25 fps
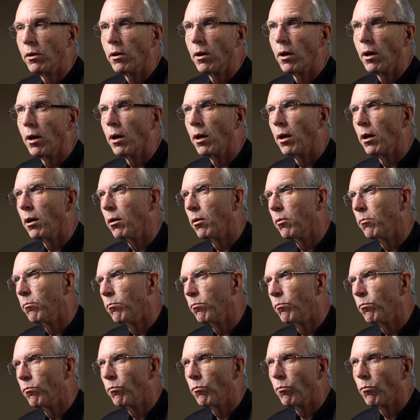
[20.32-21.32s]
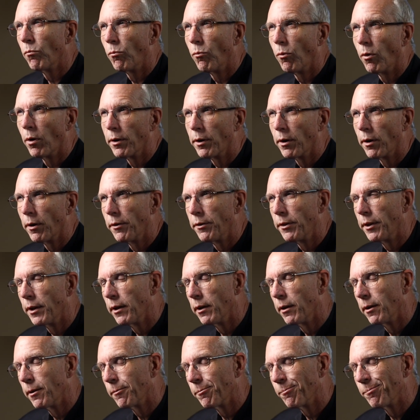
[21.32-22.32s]
what are
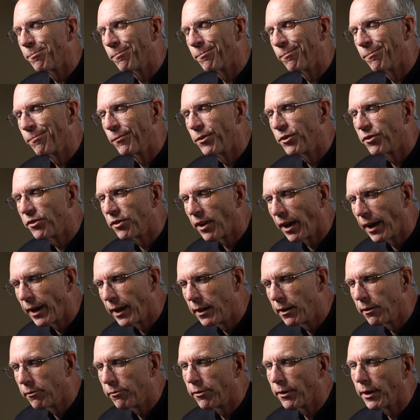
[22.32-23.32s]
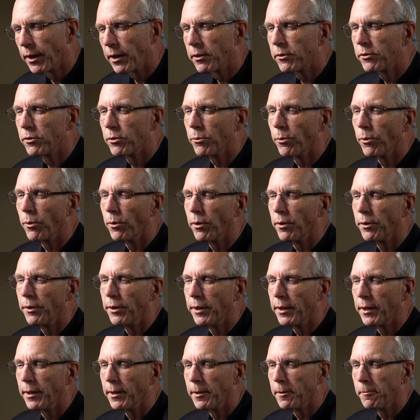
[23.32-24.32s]
the side effects or
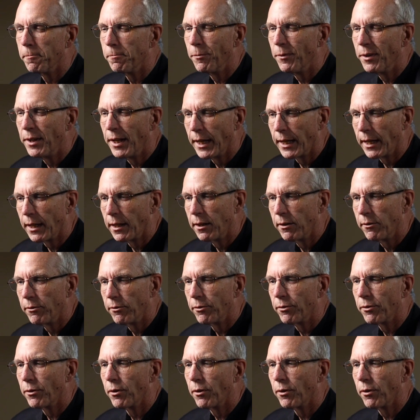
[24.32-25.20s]
the negative